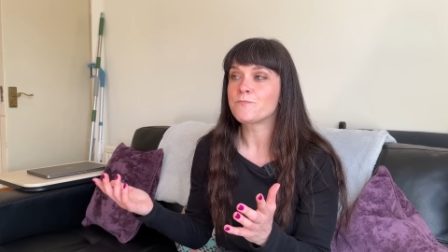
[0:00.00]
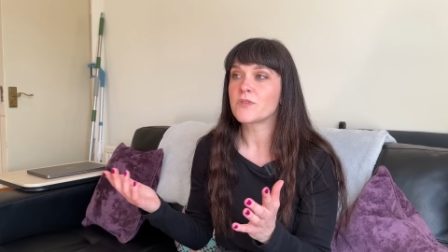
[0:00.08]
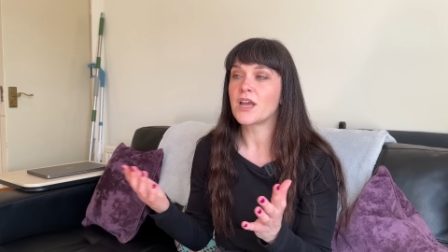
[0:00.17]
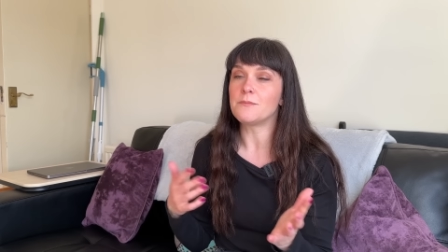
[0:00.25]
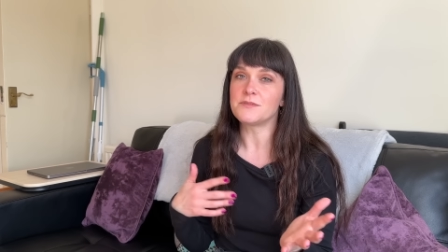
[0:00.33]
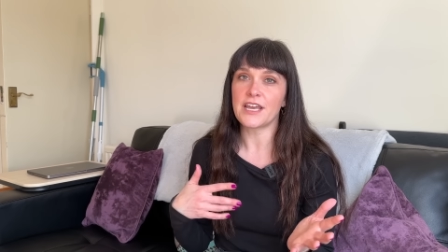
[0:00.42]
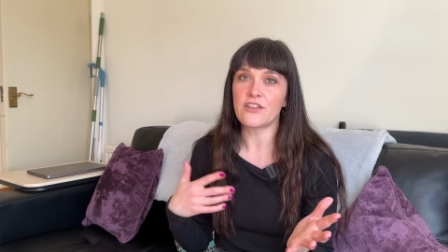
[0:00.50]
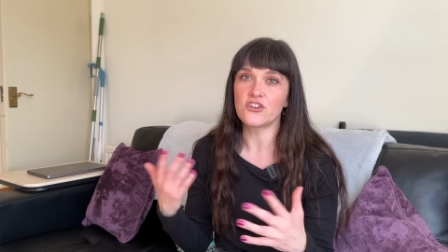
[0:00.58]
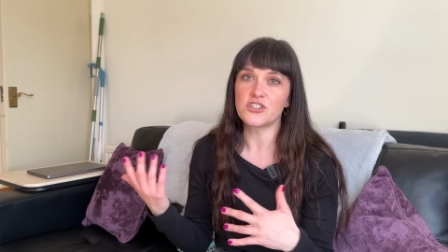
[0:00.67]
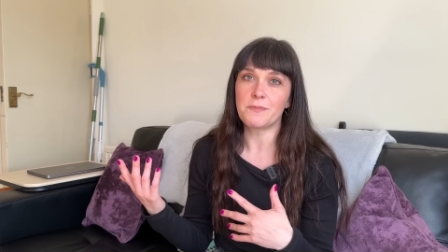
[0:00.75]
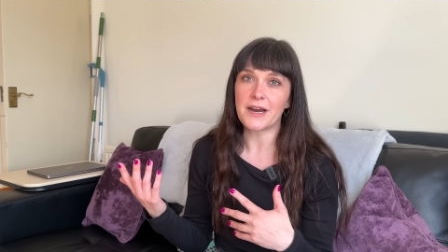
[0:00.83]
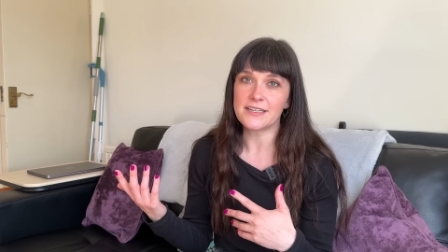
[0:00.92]
come together
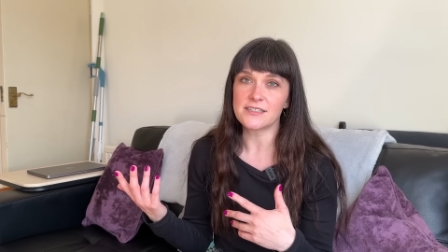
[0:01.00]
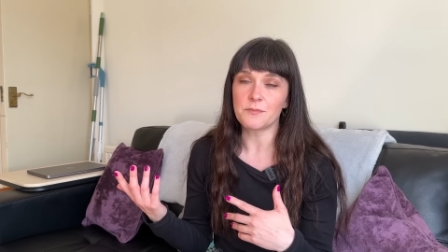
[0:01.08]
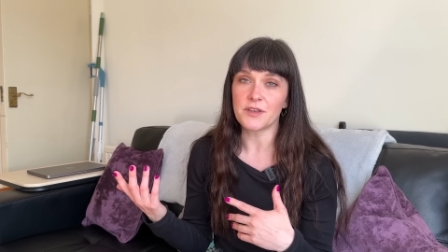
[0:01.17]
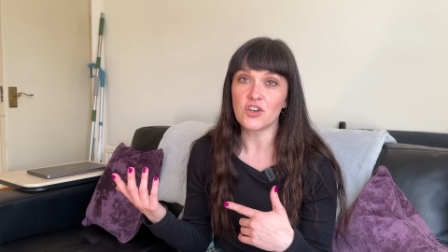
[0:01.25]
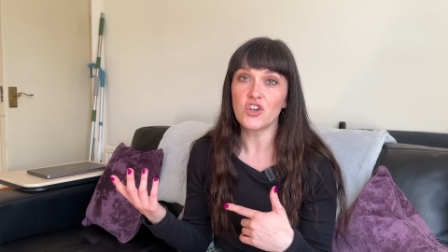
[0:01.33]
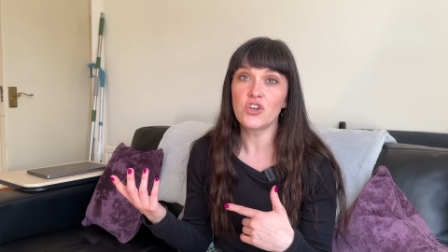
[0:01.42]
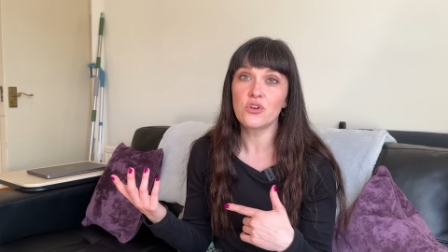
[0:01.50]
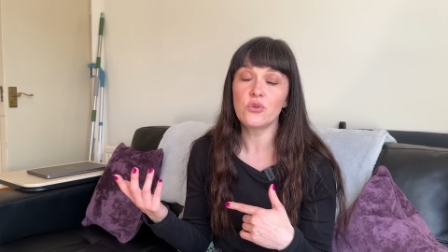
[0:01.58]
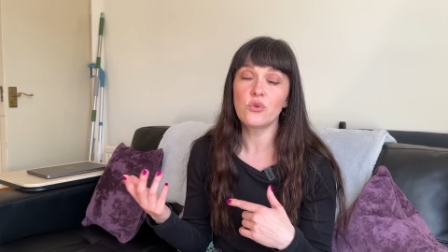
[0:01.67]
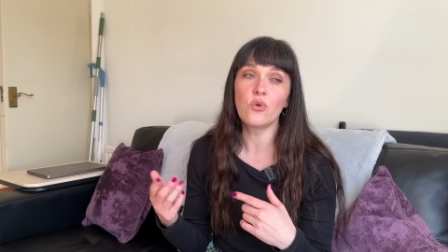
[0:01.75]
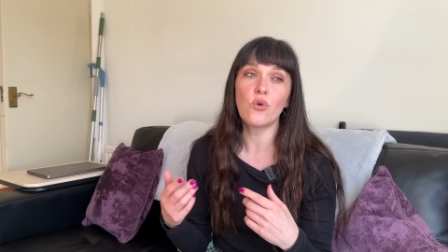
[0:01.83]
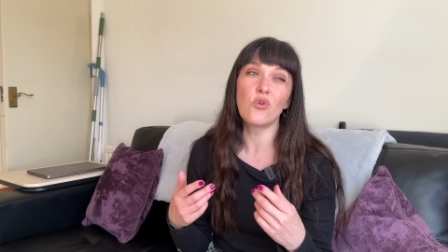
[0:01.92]
to buy something
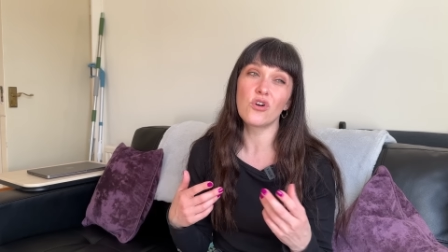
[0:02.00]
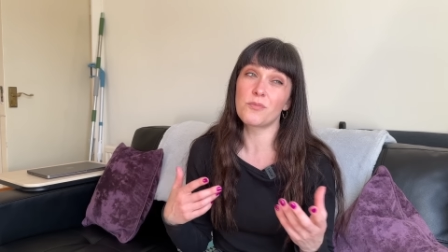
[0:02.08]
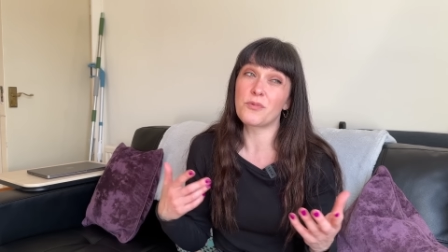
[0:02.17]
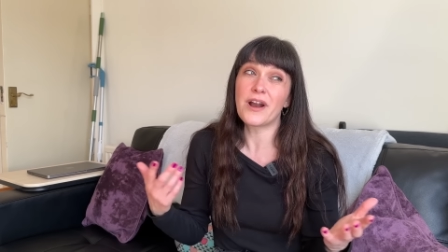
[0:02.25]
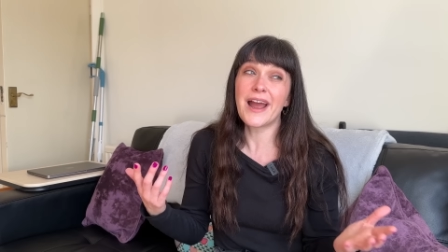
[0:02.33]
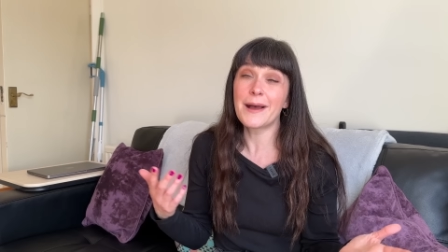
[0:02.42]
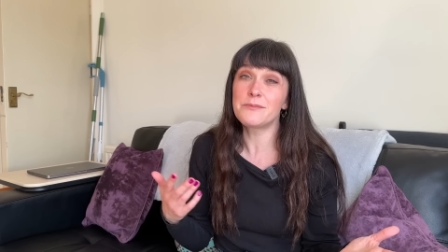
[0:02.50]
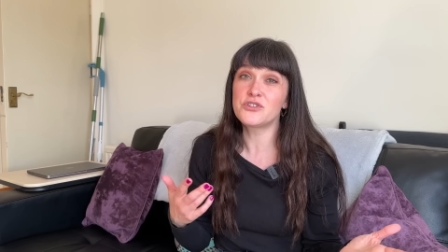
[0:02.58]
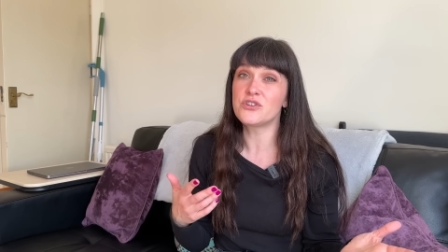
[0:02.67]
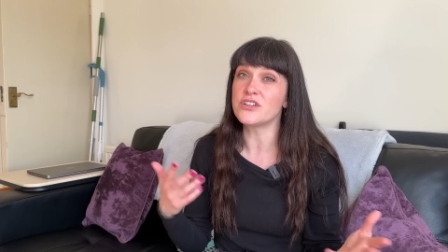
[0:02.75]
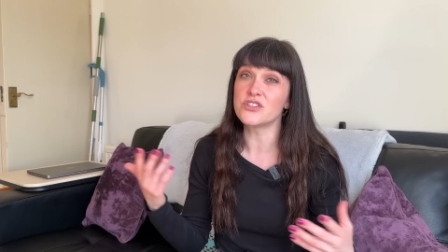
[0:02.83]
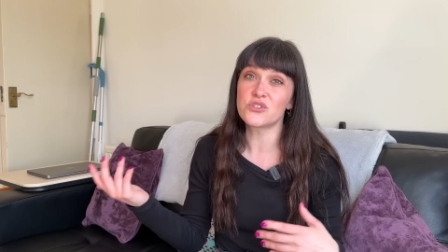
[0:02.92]
new, or perhaps
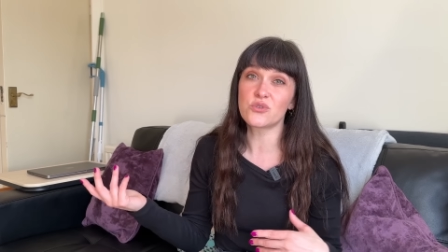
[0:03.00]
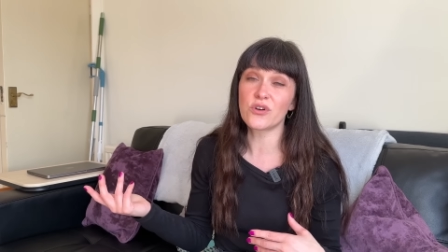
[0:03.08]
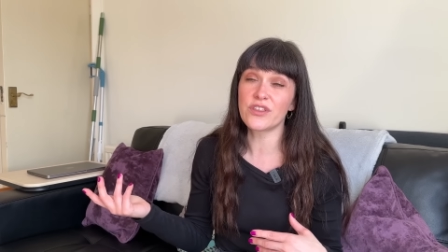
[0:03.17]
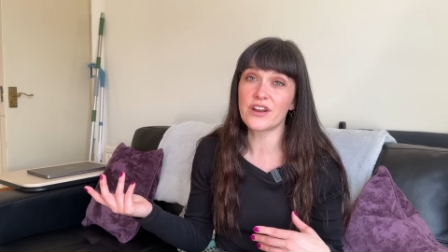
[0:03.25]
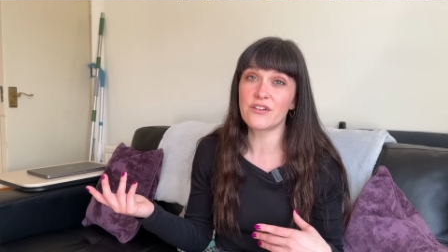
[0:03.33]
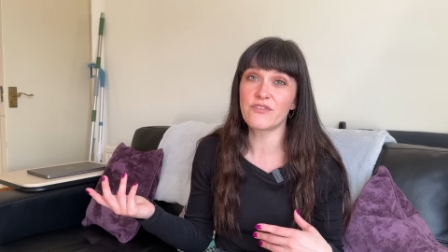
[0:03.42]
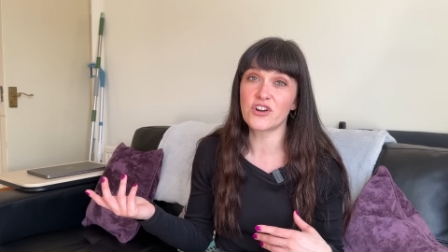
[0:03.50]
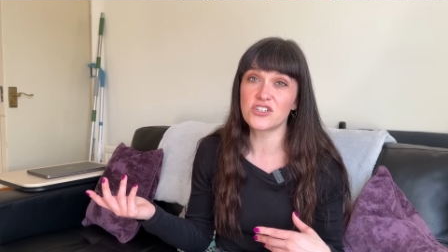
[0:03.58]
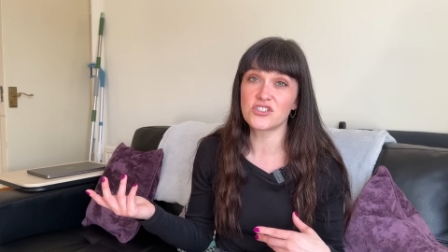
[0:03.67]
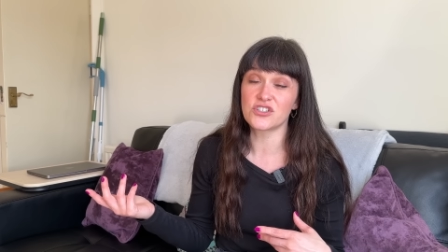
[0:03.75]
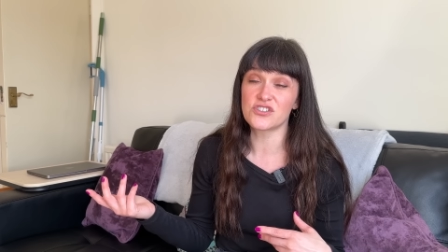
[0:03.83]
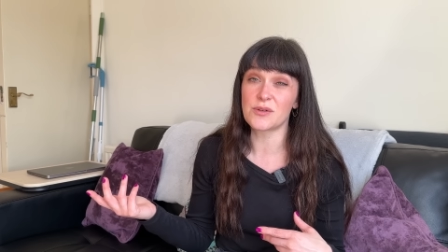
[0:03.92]
you can store their
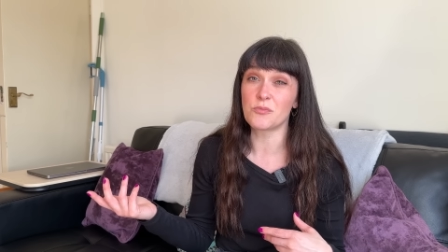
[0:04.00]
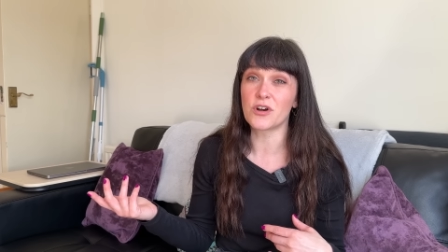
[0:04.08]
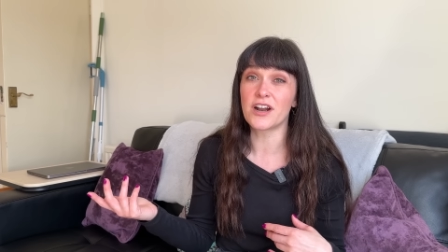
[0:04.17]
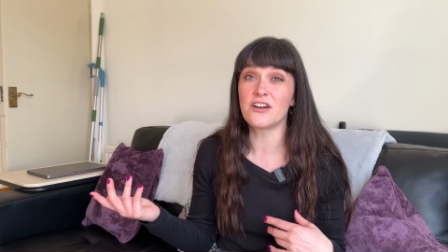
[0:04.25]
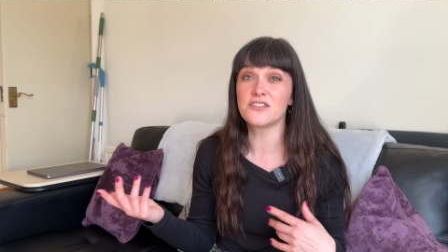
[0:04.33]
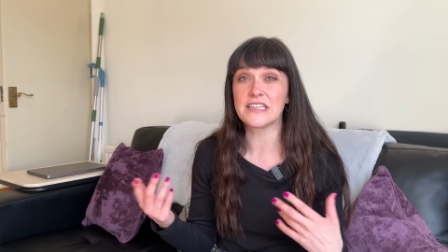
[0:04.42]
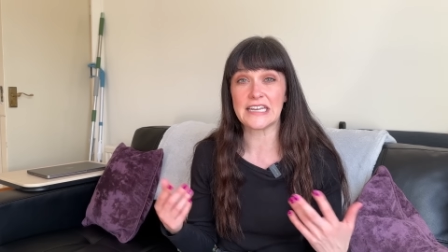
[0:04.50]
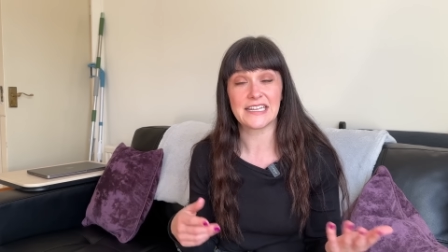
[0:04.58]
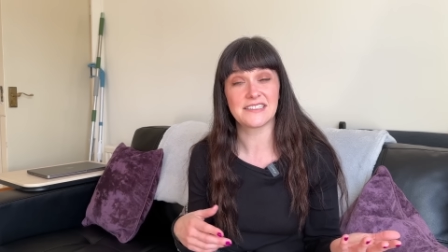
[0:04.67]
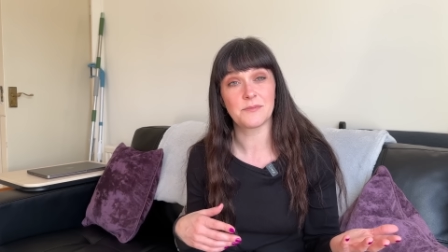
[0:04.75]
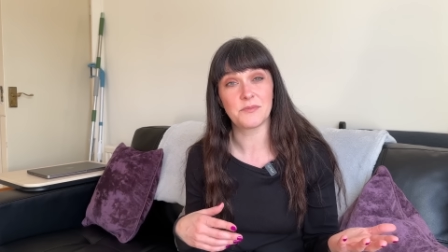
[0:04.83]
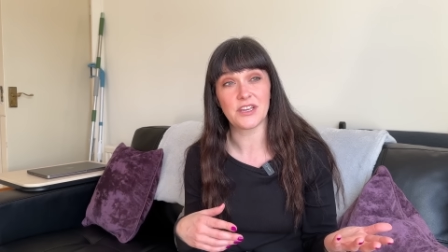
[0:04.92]
furniture somewhere else and
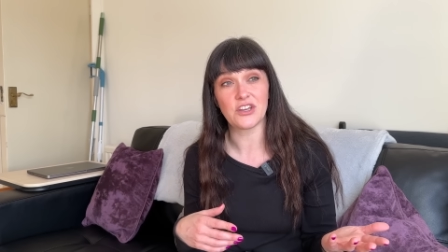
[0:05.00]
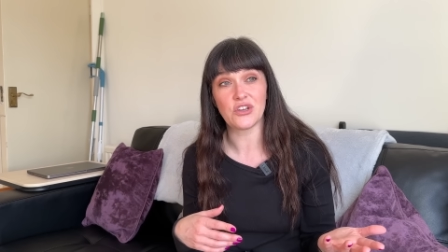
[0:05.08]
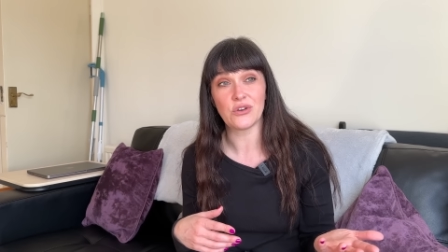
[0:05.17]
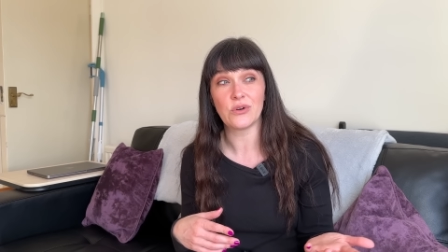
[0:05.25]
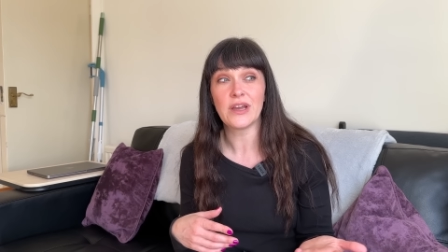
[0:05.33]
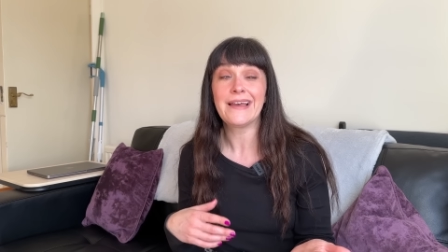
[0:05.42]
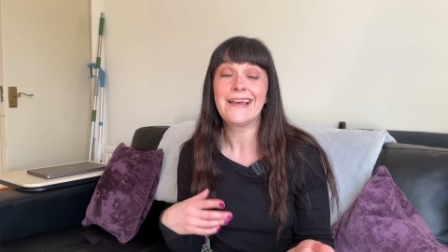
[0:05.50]
get something new.